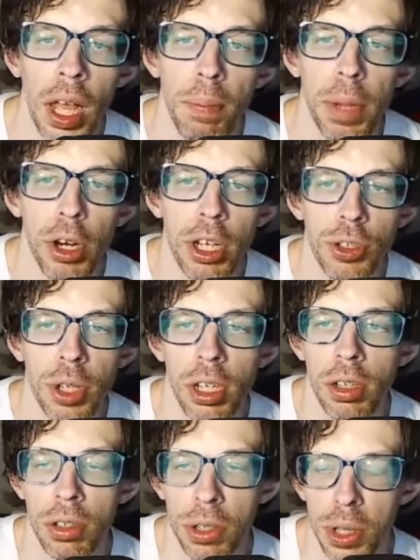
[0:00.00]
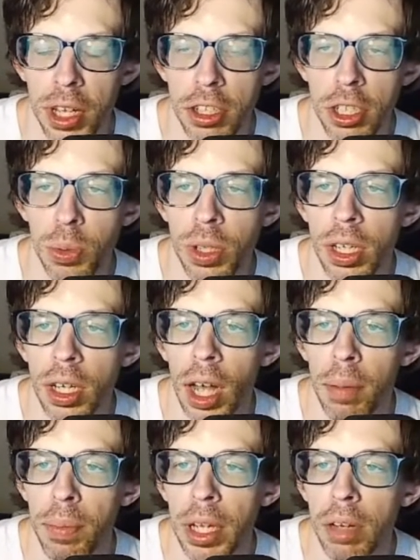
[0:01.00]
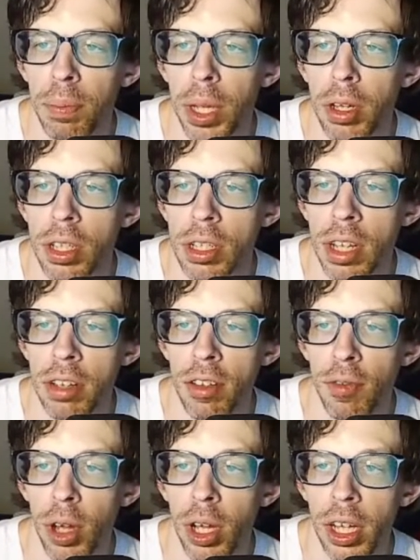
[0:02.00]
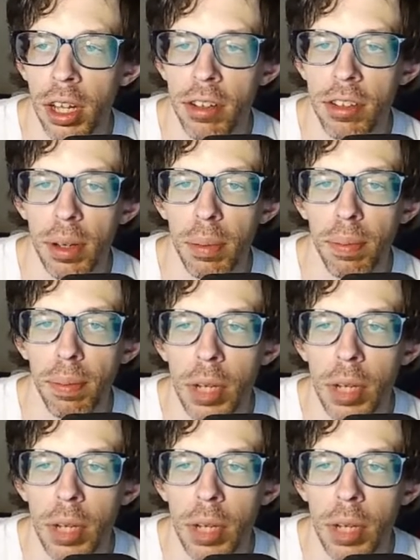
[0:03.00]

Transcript: and married Trina so that she would not be compelled to testify against him.